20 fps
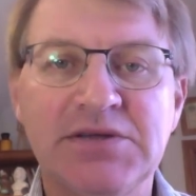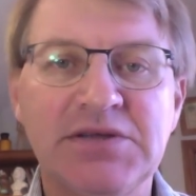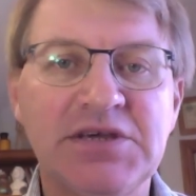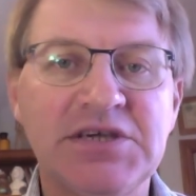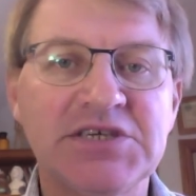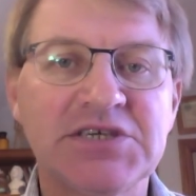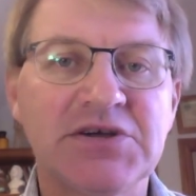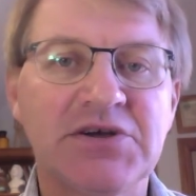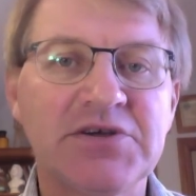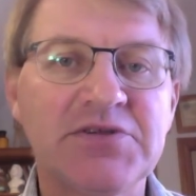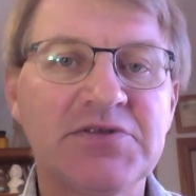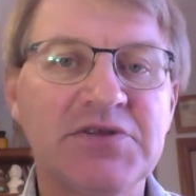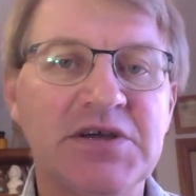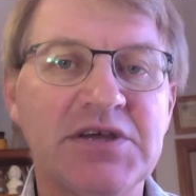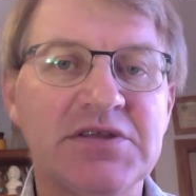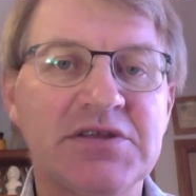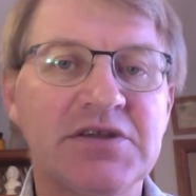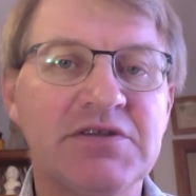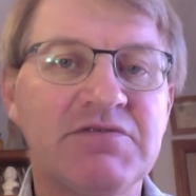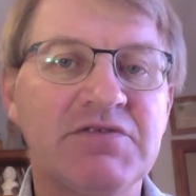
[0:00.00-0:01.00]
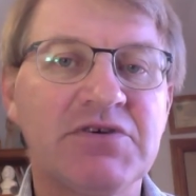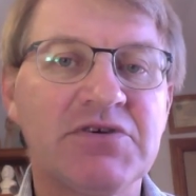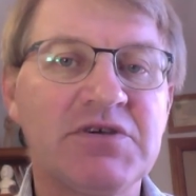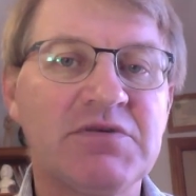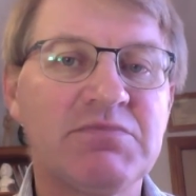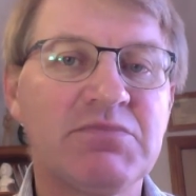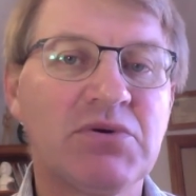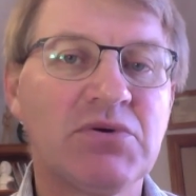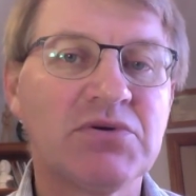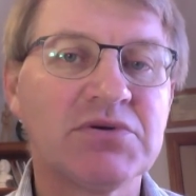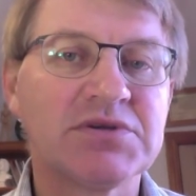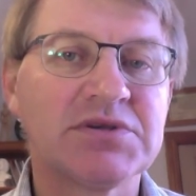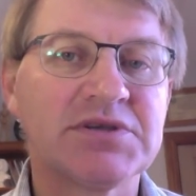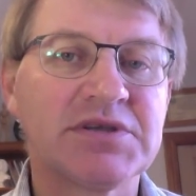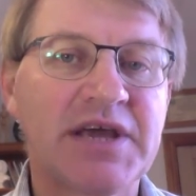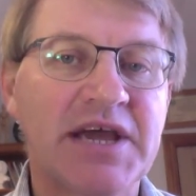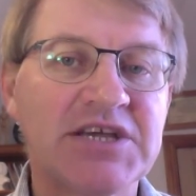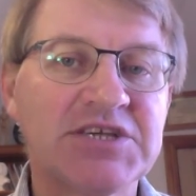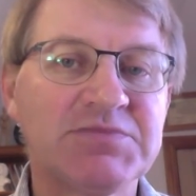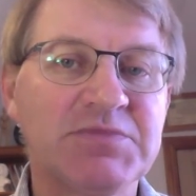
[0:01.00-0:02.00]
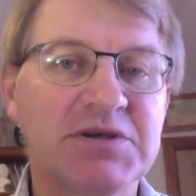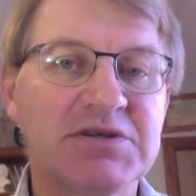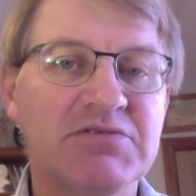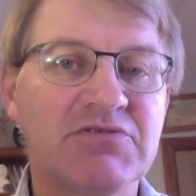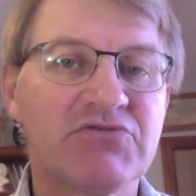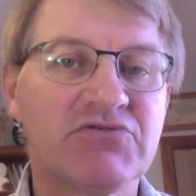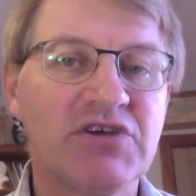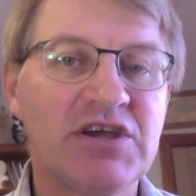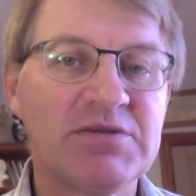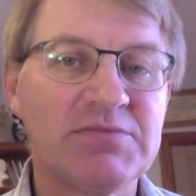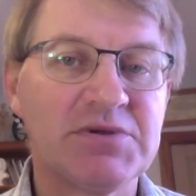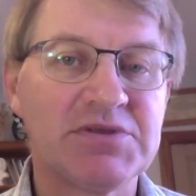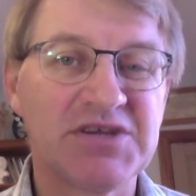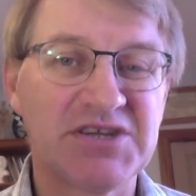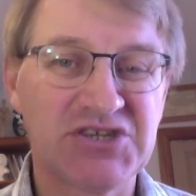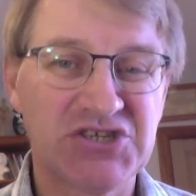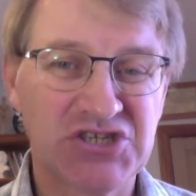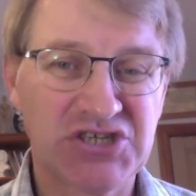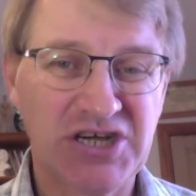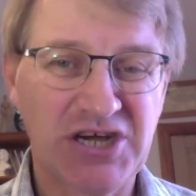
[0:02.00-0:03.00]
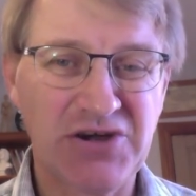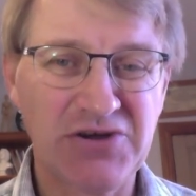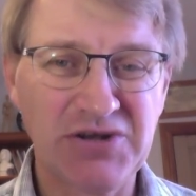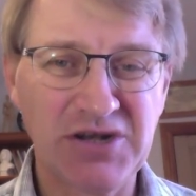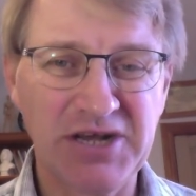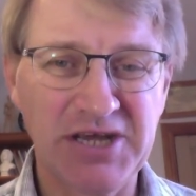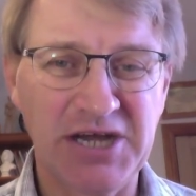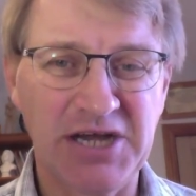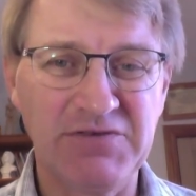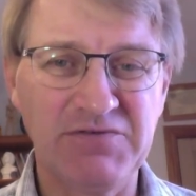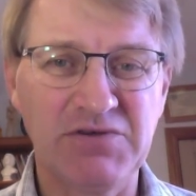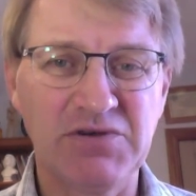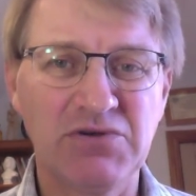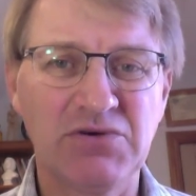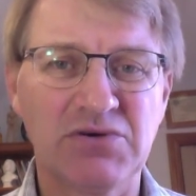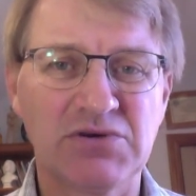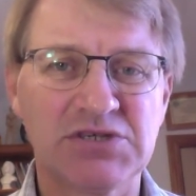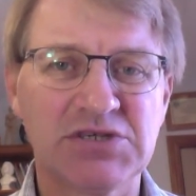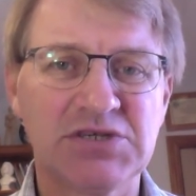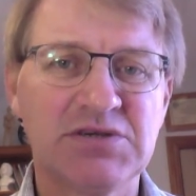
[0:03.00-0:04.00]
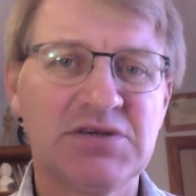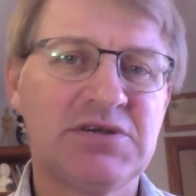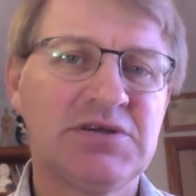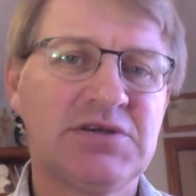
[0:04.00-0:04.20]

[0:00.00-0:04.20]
is I think that a very important aspect of treatment that's totally overlooked,